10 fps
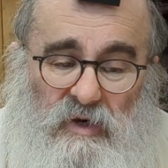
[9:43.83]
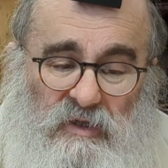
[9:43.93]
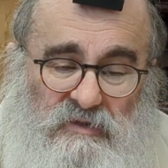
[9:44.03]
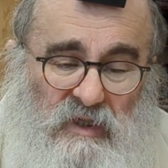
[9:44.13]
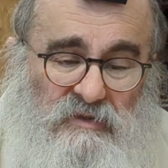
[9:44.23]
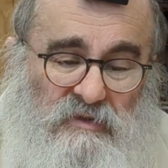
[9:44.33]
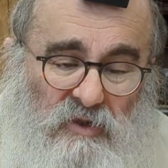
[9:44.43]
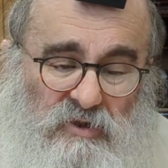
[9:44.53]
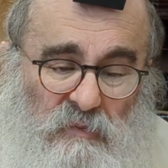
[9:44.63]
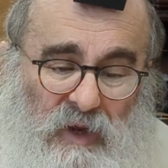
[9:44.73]
It says
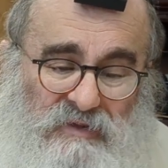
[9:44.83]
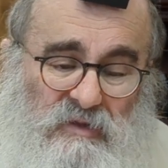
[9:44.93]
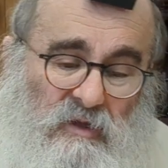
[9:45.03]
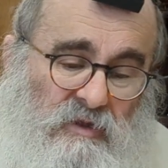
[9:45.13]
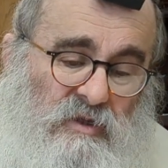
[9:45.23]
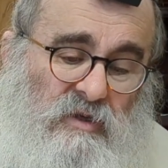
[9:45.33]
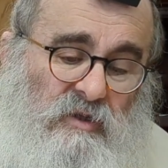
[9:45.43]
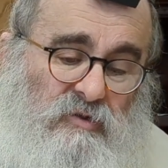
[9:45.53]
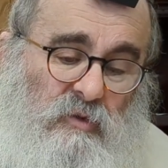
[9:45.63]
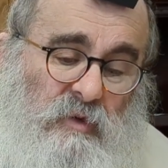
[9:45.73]
noshim
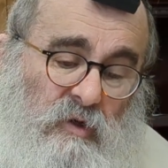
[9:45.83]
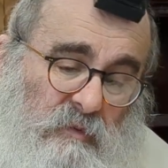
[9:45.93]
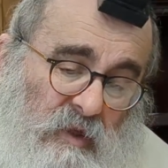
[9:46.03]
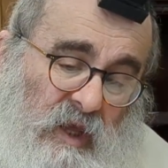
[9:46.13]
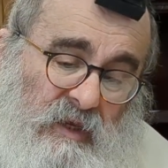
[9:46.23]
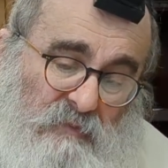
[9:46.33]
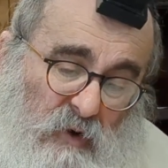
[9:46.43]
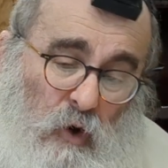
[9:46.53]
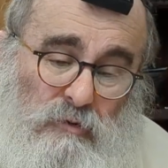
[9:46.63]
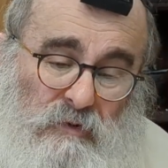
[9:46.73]
atzlanias could be could be like
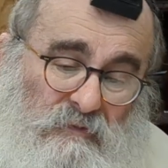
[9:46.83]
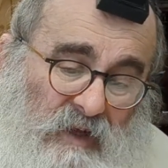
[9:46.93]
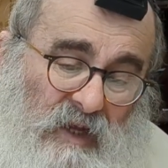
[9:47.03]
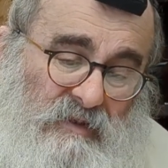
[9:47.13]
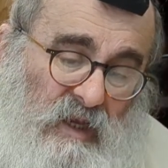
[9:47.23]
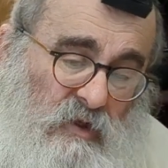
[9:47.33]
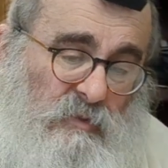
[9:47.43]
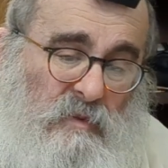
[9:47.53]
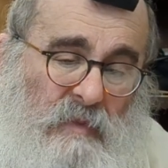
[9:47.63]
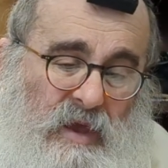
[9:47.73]
because of that they could
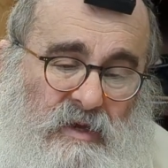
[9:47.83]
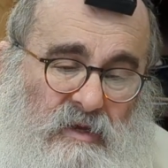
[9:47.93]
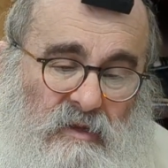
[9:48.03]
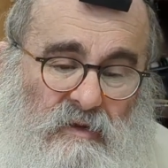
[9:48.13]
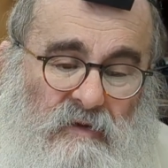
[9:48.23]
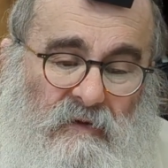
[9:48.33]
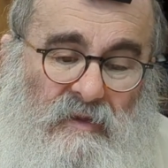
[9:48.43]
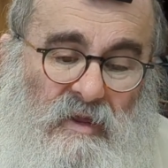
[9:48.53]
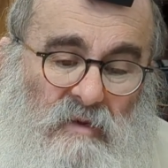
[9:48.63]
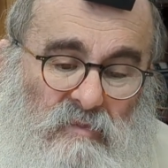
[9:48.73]
be mekel,
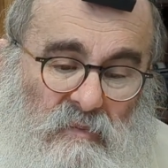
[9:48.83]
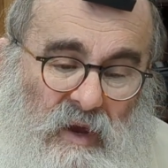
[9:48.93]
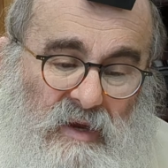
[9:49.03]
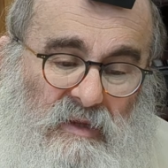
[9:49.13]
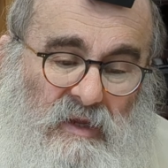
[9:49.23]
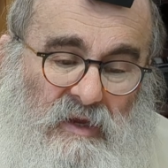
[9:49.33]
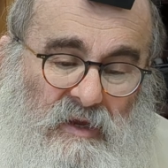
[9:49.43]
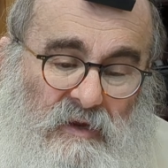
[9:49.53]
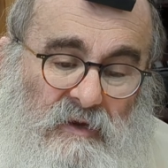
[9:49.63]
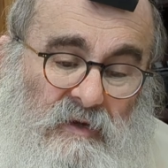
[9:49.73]

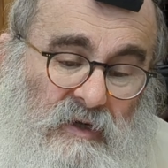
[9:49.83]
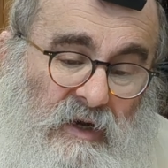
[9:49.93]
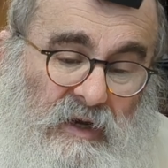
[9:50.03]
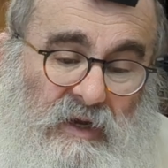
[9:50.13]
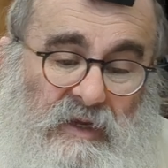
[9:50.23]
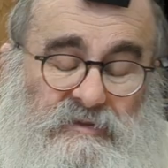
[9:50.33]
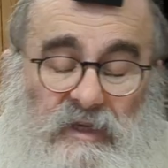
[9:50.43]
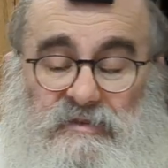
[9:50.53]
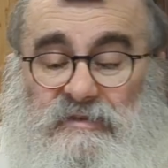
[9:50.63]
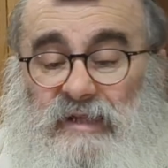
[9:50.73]
mimela. Uh, it's
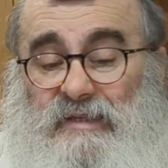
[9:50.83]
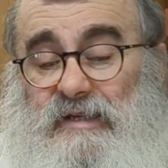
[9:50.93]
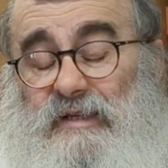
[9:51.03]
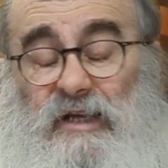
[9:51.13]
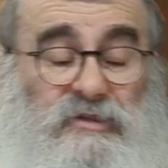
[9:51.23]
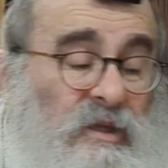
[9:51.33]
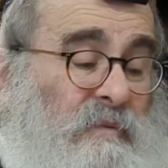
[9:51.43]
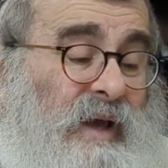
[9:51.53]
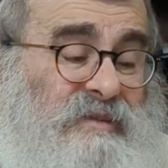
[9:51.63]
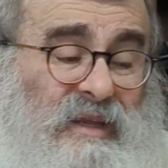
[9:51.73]
it's not kedai. So
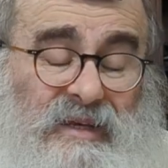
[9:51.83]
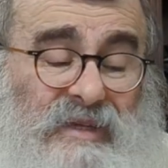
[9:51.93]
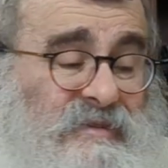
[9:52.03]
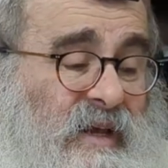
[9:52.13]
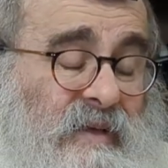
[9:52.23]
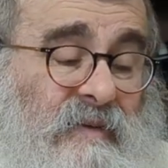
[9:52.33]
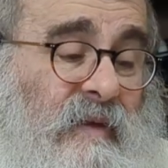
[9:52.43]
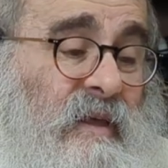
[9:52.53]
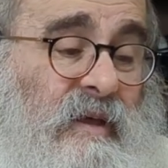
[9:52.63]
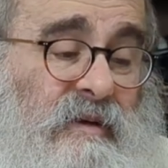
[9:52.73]
lemaisa, like I said,
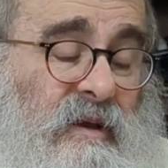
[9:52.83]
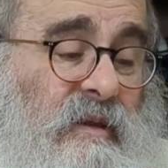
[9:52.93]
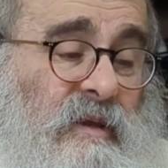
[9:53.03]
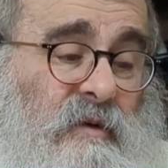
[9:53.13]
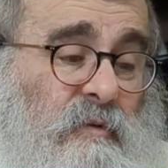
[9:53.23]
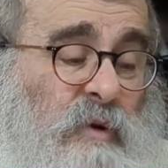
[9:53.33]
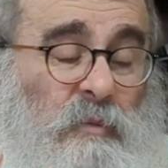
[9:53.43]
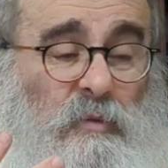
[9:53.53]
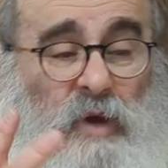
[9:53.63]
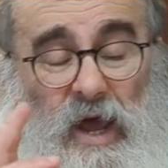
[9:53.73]
really,
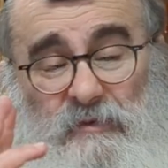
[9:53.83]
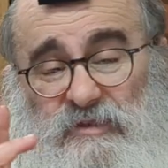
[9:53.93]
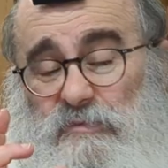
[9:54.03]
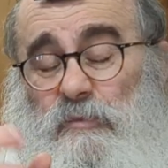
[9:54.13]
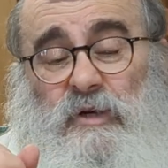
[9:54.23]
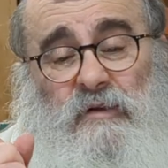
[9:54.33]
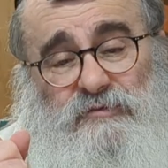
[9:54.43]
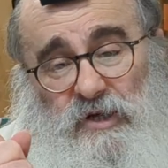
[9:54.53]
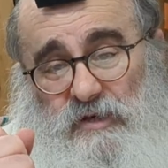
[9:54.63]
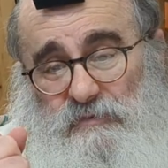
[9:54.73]
I've said
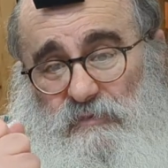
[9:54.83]
mimanavshach.